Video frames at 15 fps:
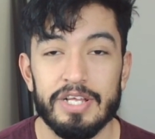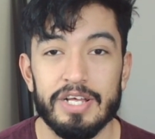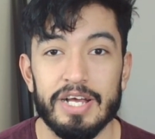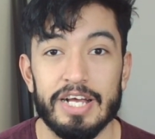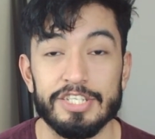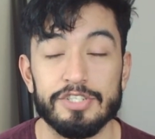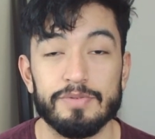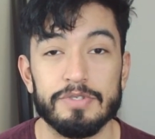
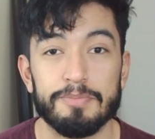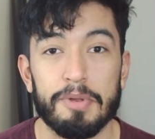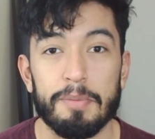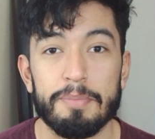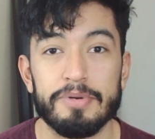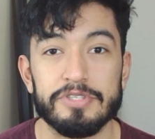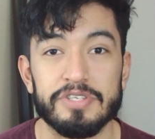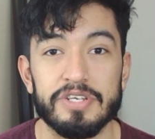As always, I'm going to
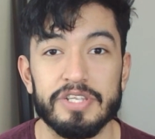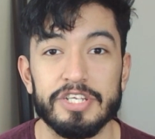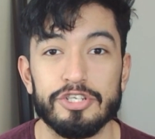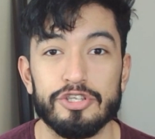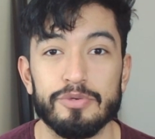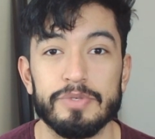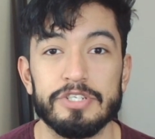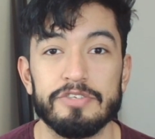be posting a link to
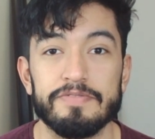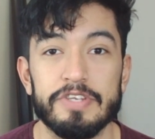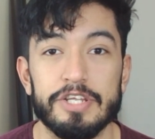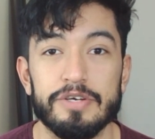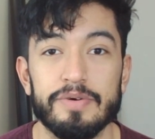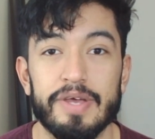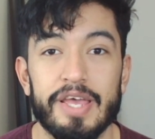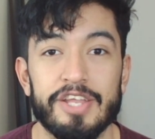the original
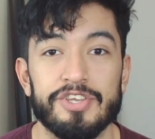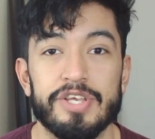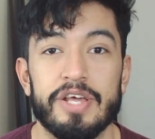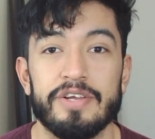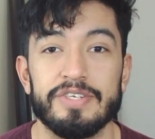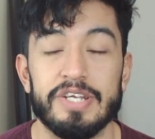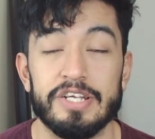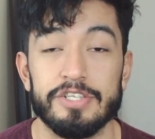video and
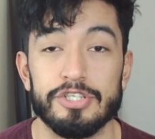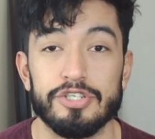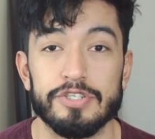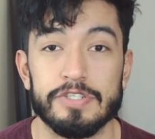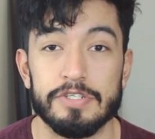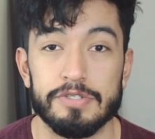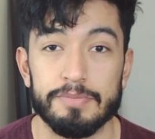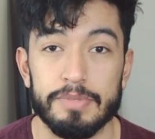channel down in the
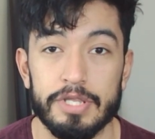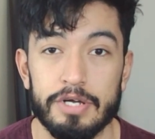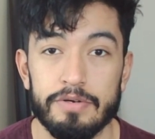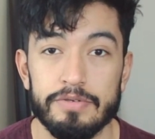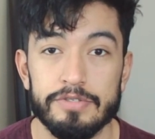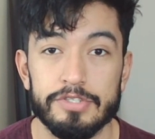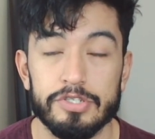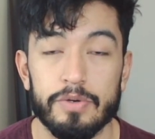description below,
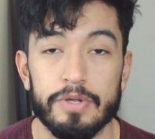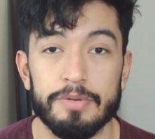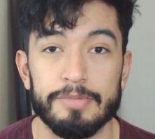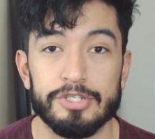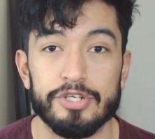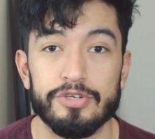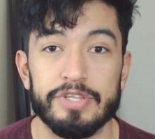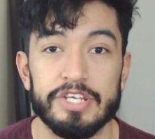so go ahead and
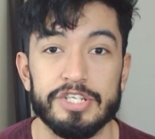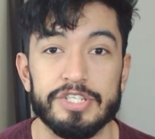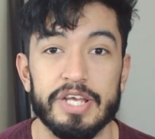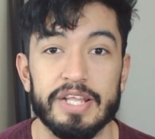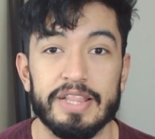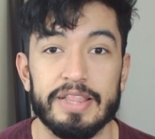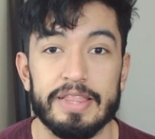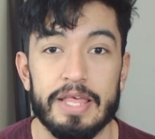make sure that you
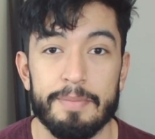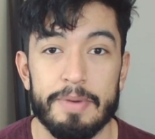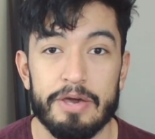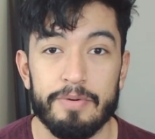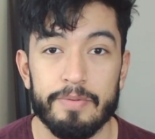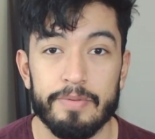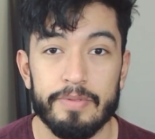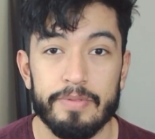check them
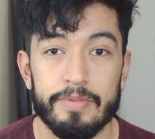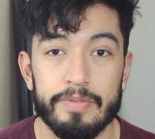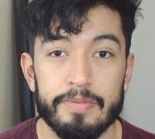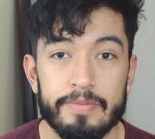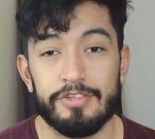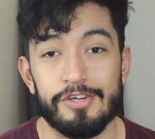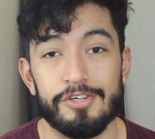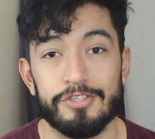out.
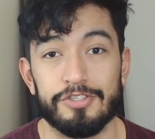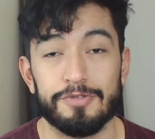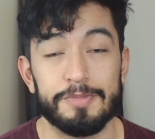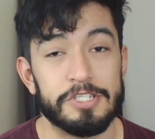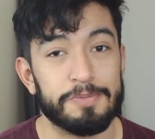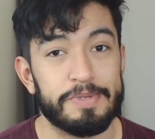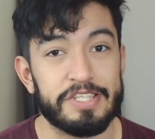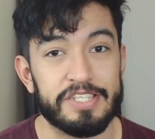Don't know too
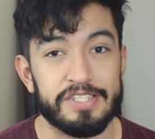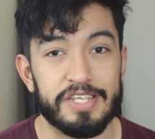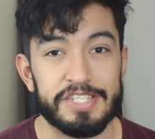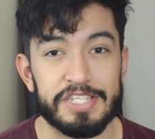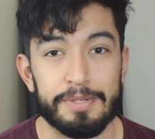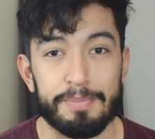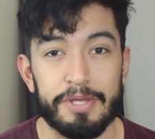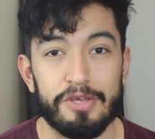much about this
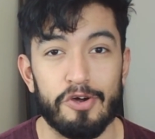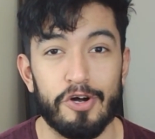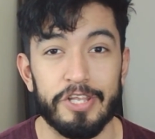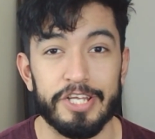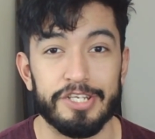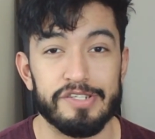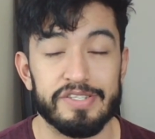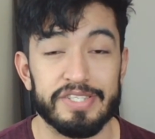S C P,
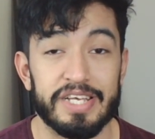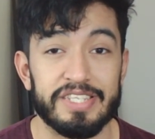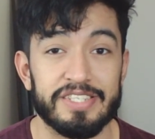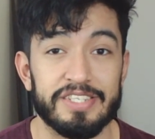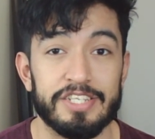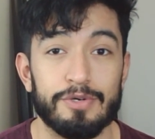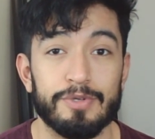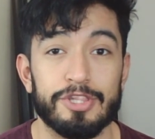all I know is that's
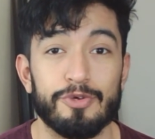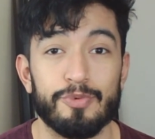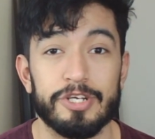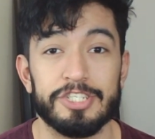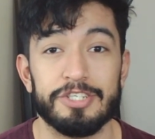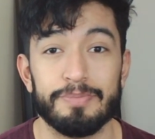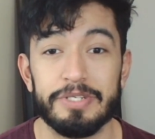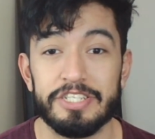the deal with the
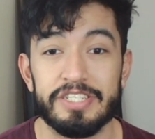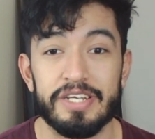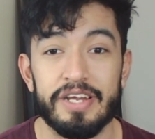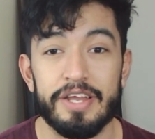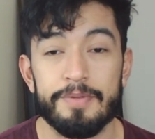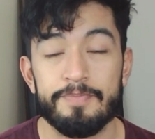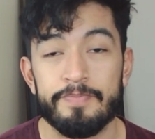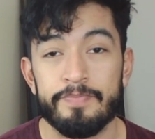Russian
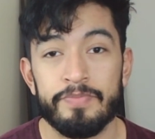military.